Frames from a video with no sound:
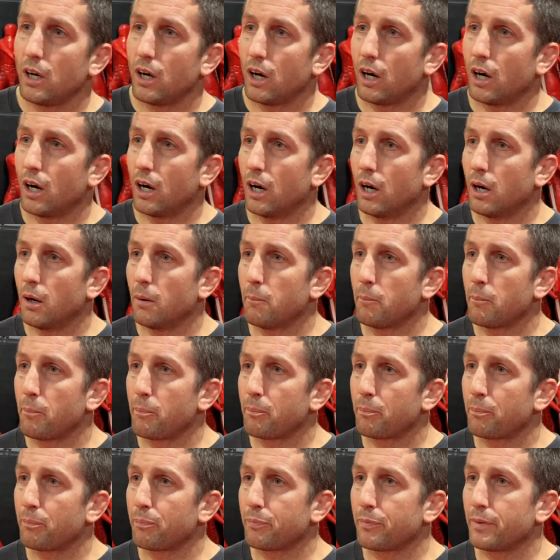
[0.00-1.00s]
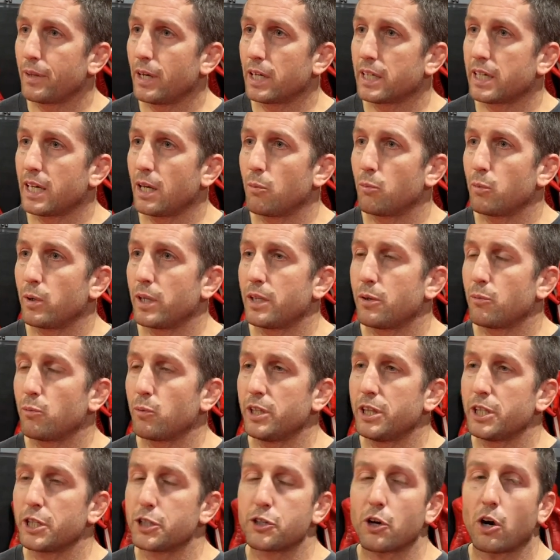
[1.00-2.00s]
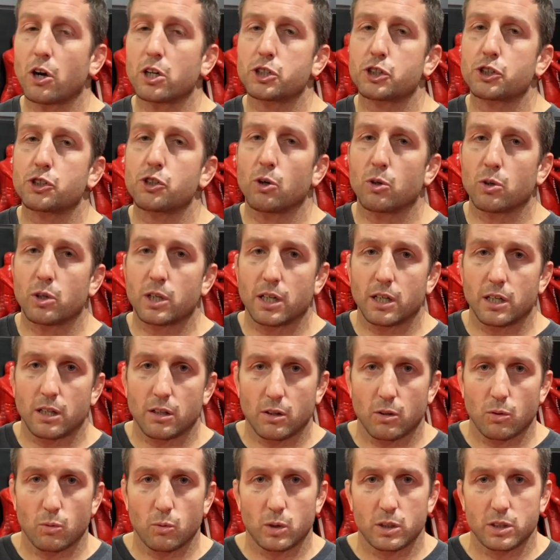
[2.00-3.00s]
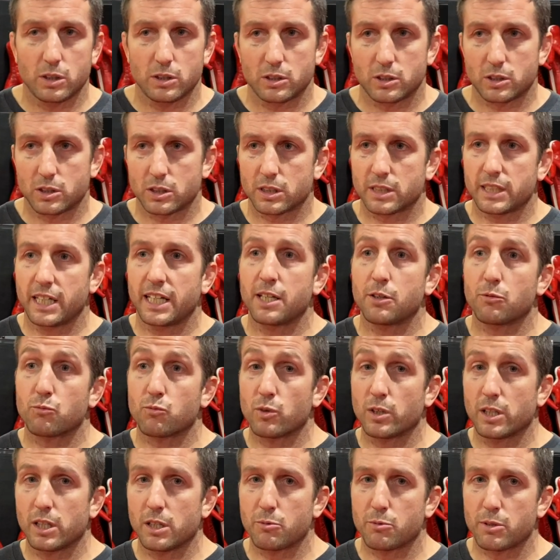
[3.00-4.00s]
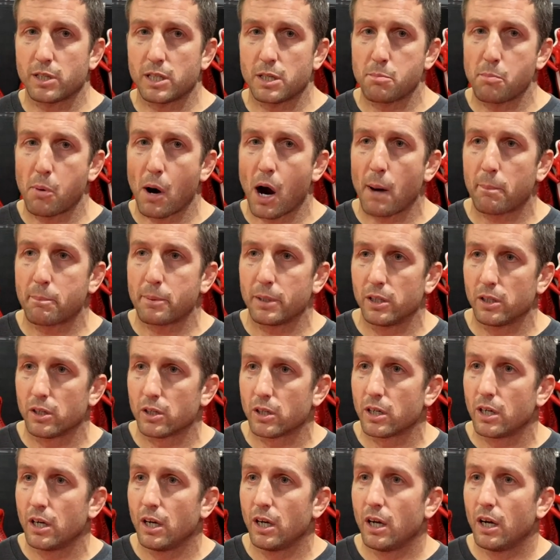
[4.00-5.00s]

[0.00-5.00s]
Um, again, when, when the Darce choke was getting really, really popular